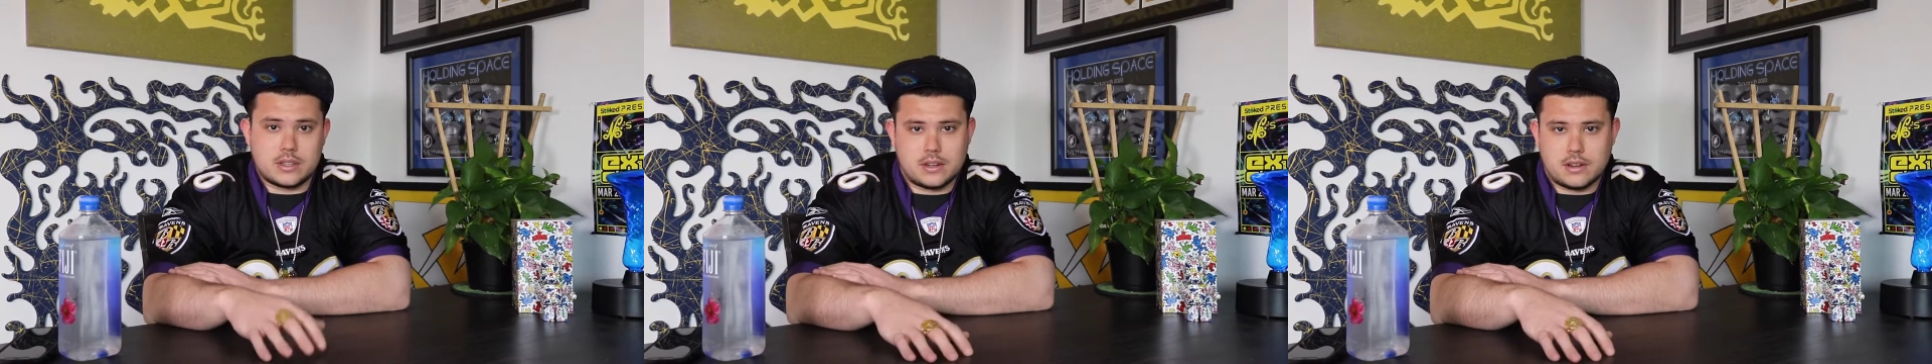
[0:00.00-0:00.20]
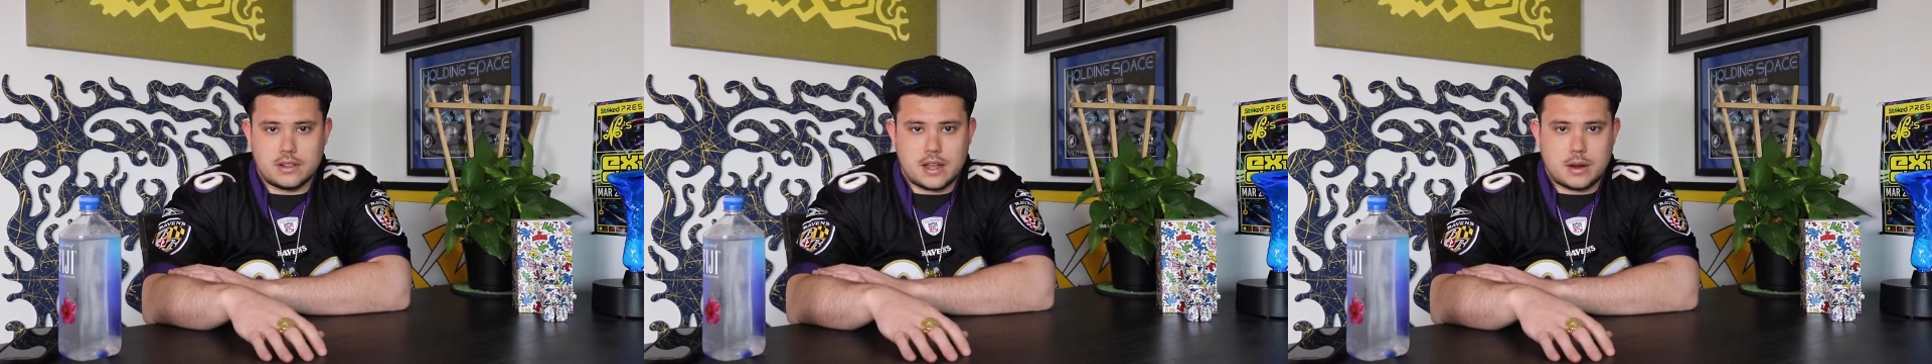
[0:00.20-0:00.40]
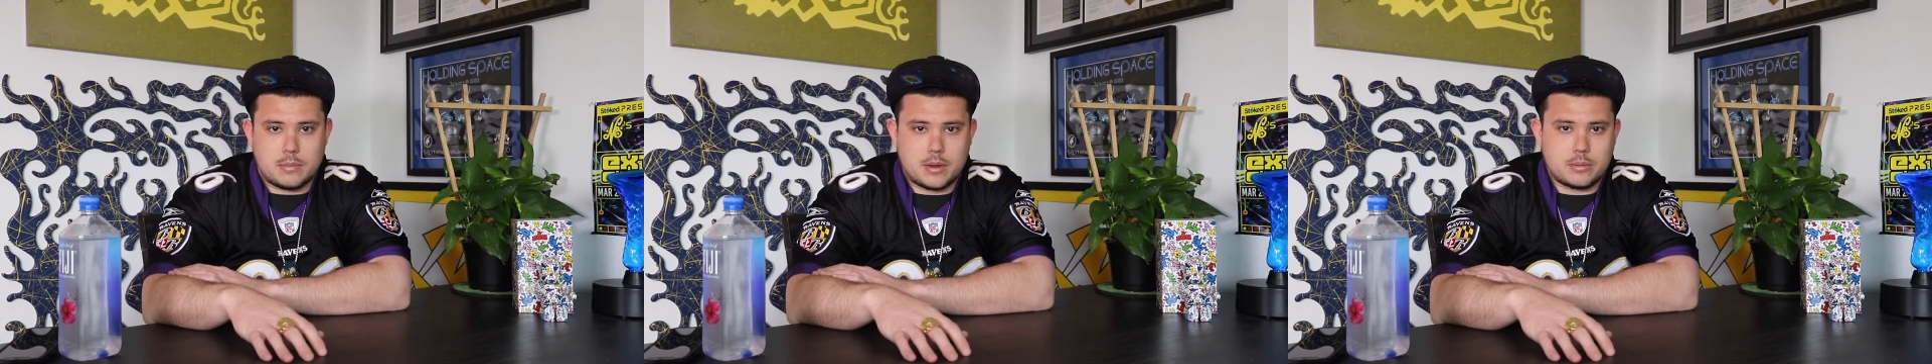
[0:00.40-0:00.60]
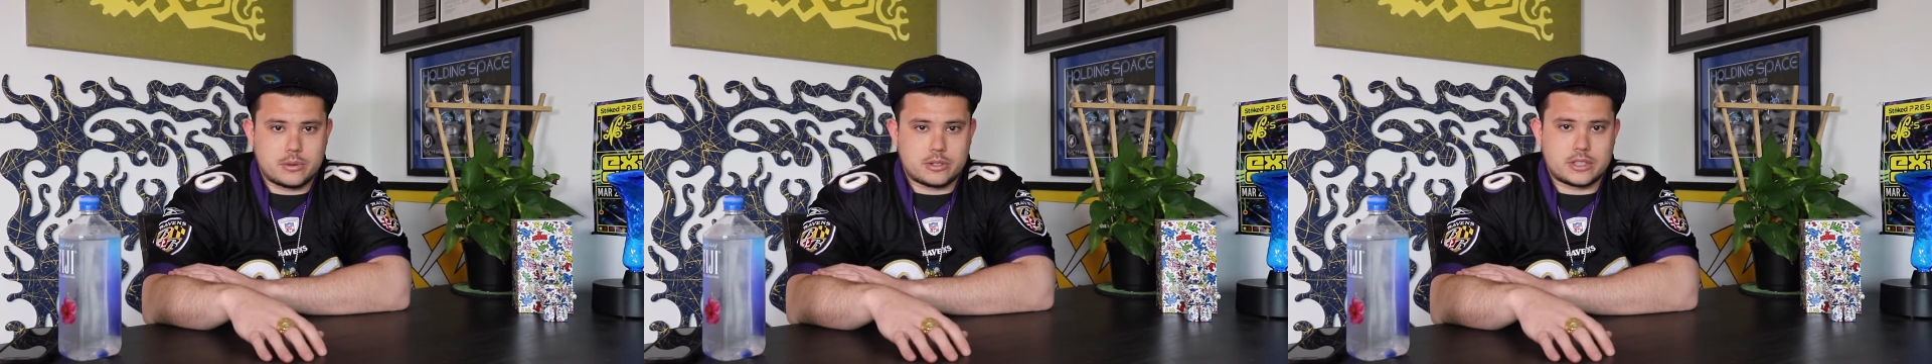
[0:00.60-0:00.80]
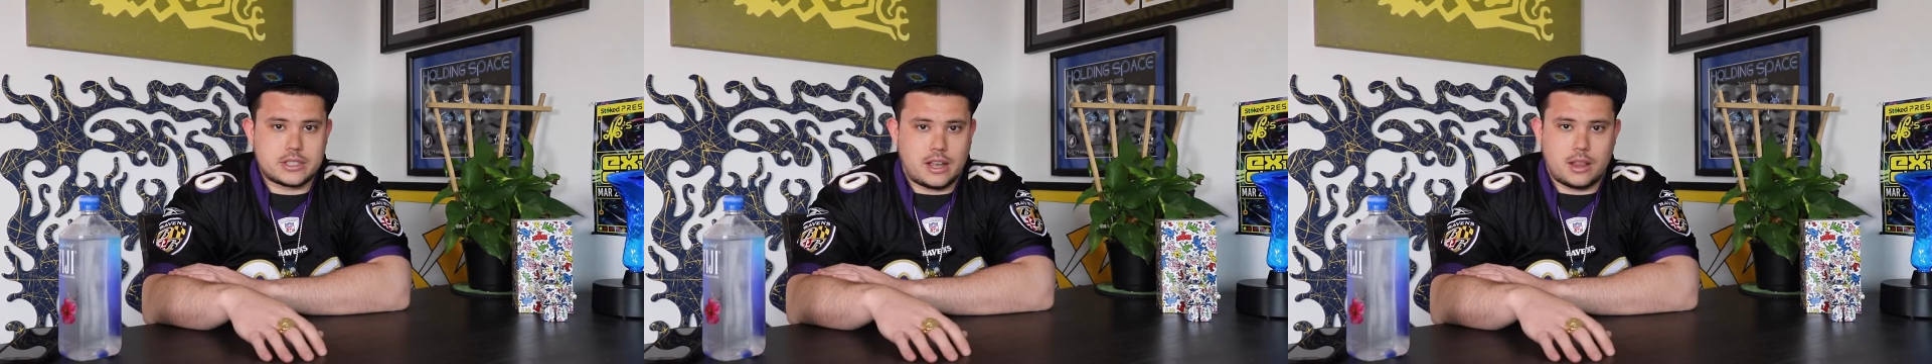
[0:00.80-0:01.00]
You know, a lot of people
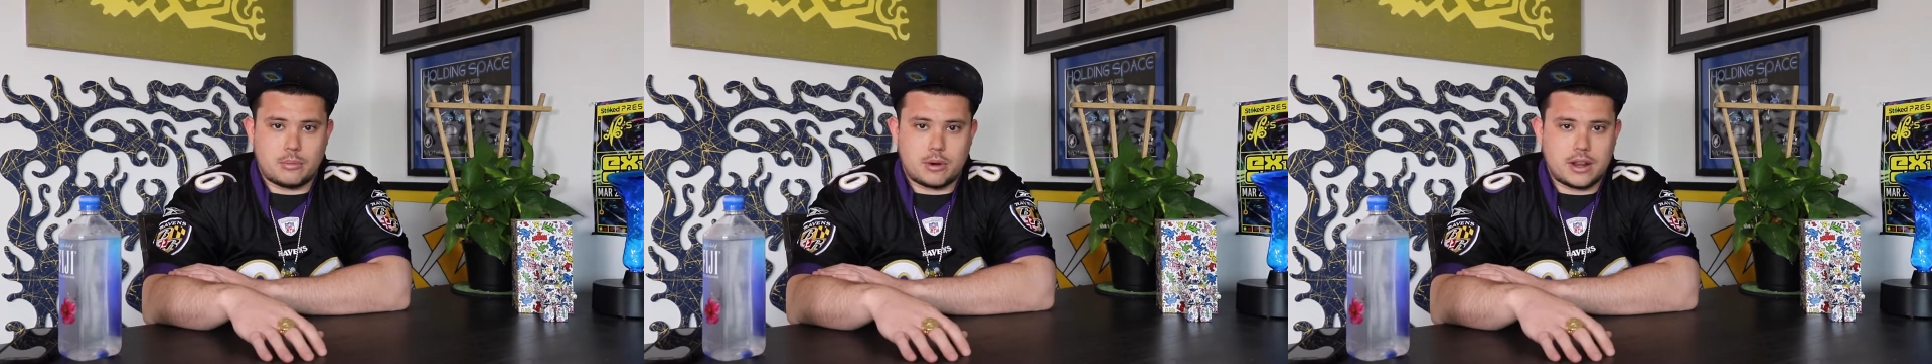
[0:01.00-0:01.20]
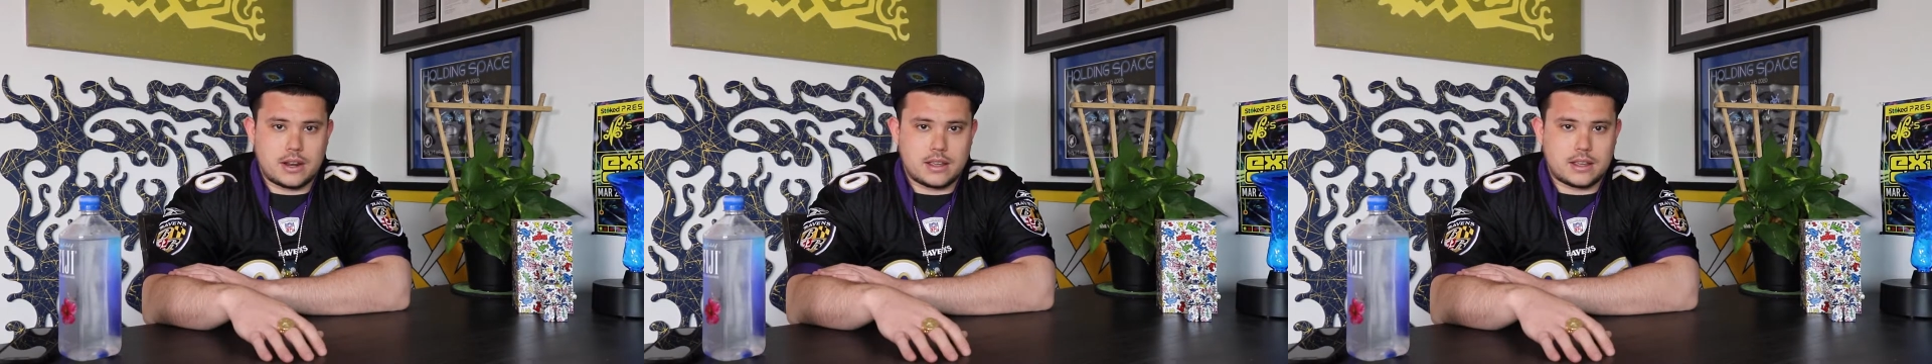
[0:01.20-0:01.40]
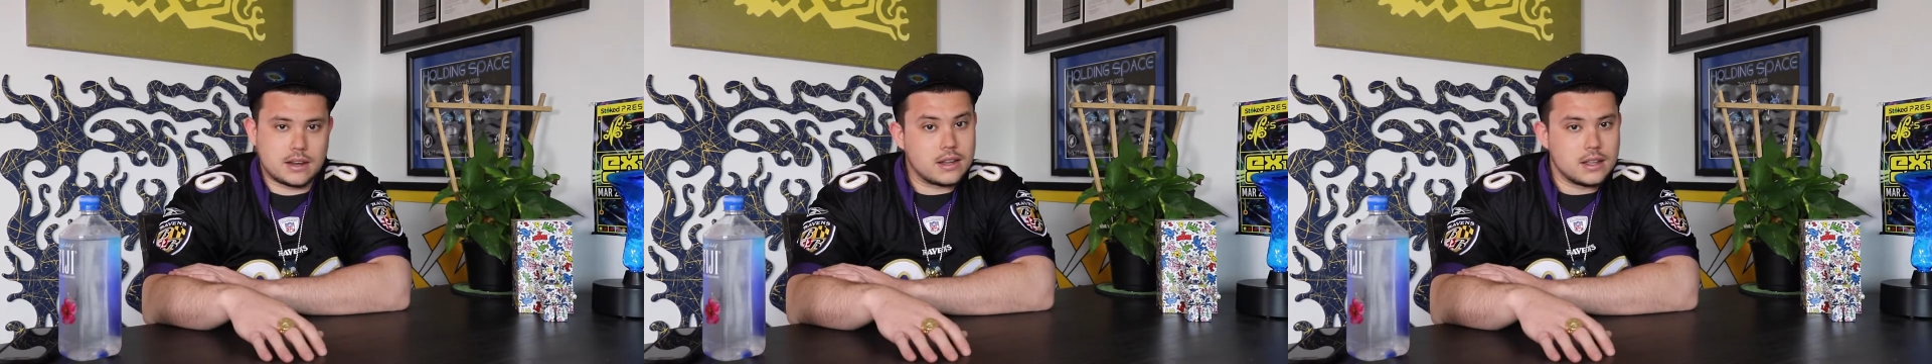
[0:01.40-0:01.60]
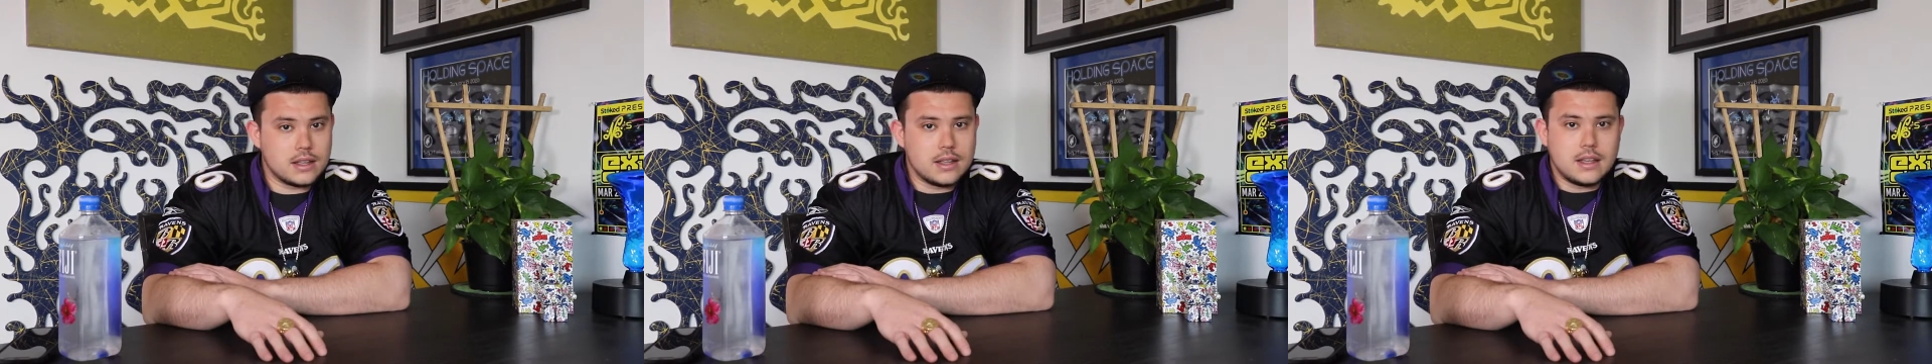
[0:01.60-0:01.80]
are celebrating and